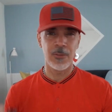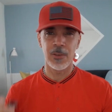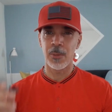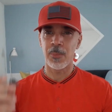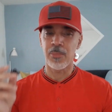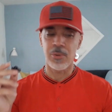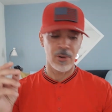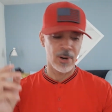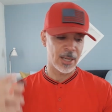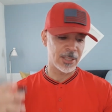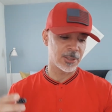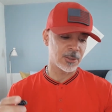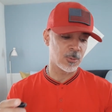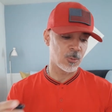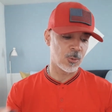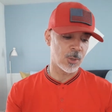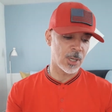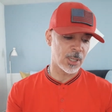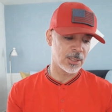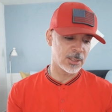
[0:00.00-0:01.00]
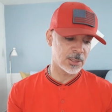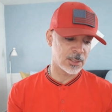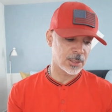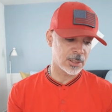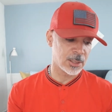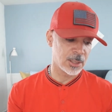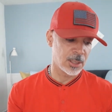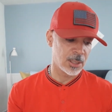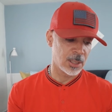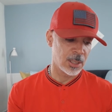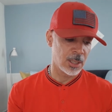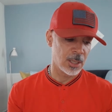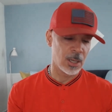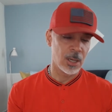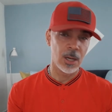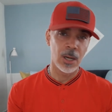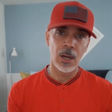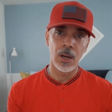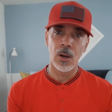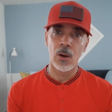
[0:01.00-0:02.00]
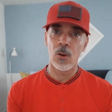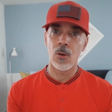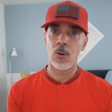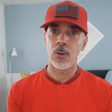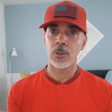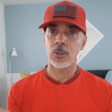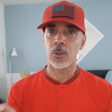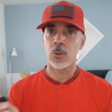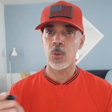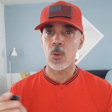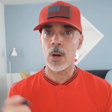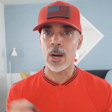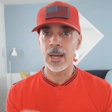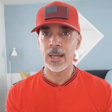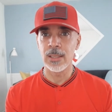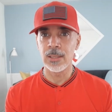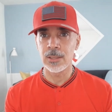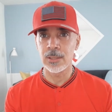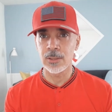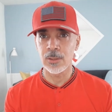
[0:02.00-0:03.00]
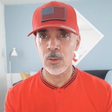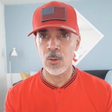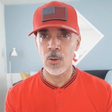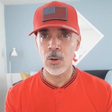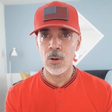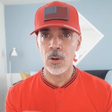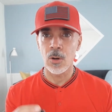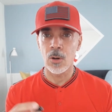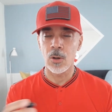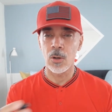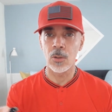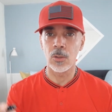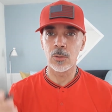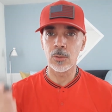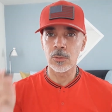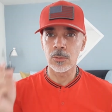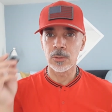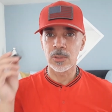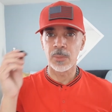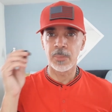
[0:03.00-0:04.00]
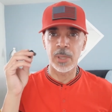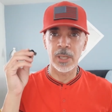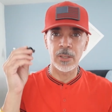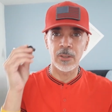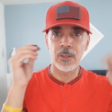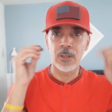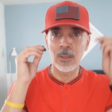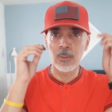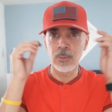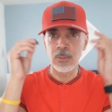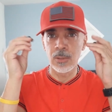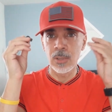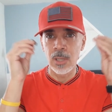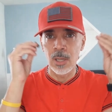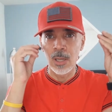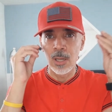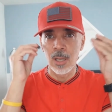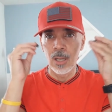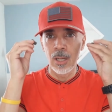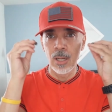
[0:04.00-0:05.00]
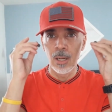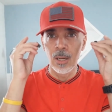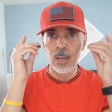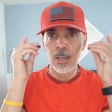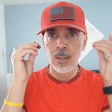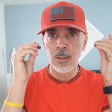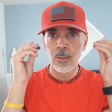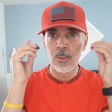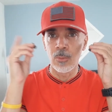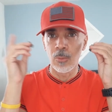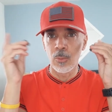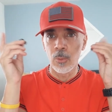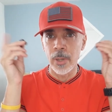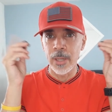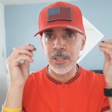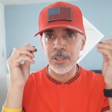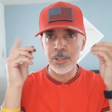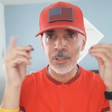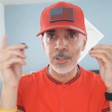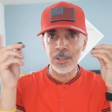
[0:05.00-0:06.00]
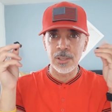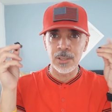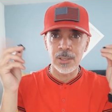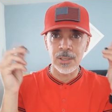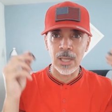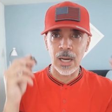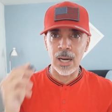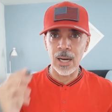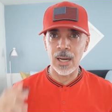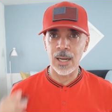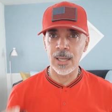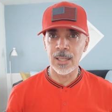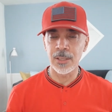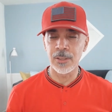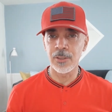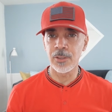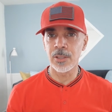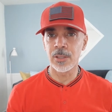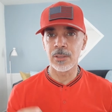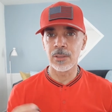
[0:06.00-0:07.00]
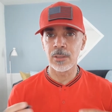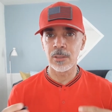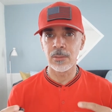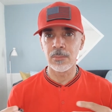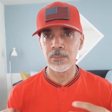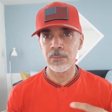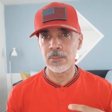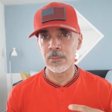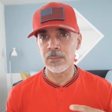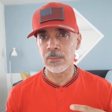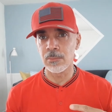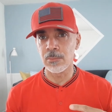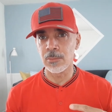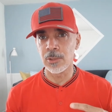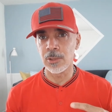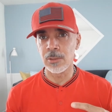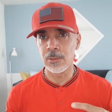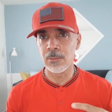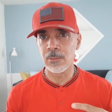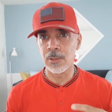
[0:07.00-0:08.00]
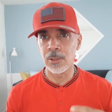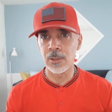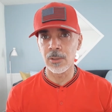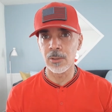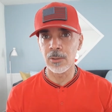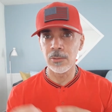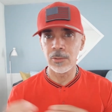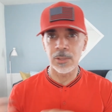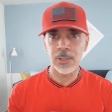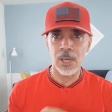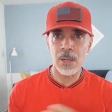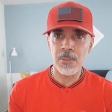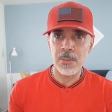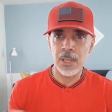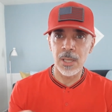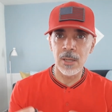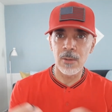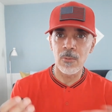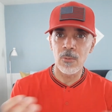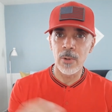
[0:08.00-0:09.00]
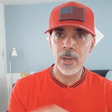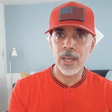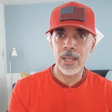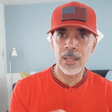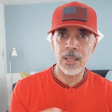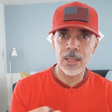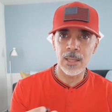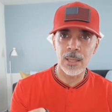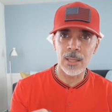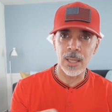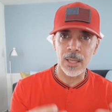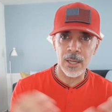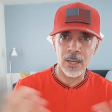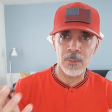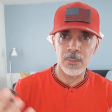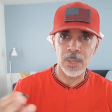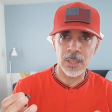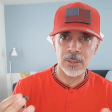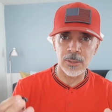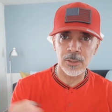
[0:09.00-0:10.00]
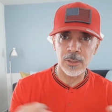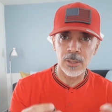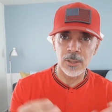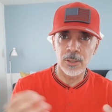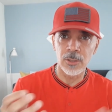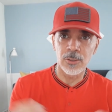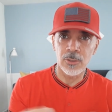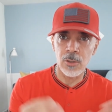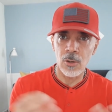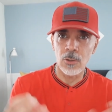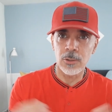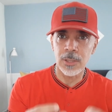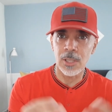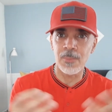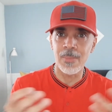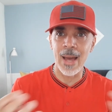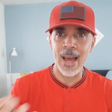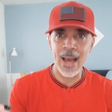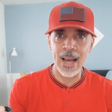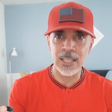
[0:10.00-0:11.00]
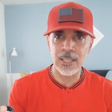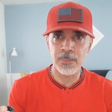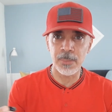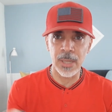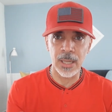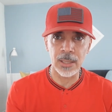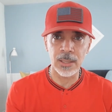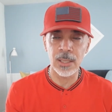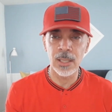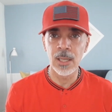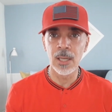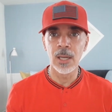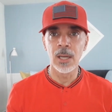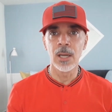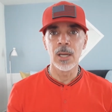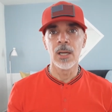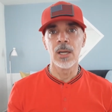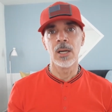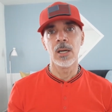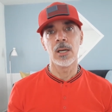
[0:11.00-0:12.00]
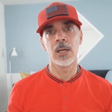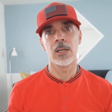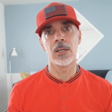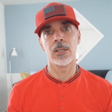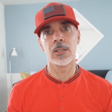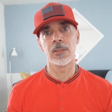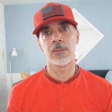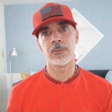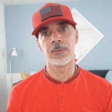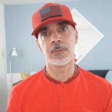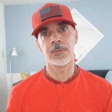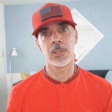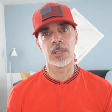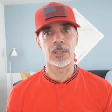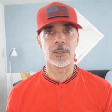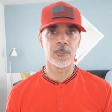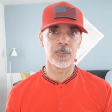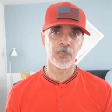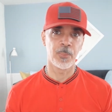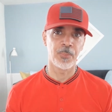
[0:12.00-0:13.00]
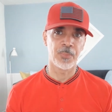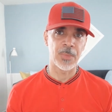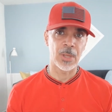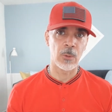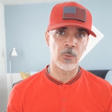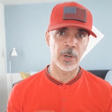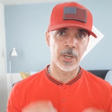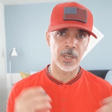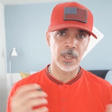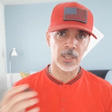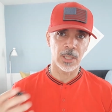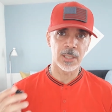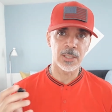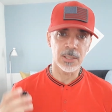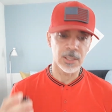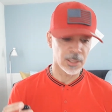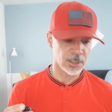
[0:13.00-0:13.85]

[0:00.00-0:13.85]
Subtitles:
you press once, twice, or hold, depending on which side, you can do something with the earbuds. You can control some aspect of what you're listening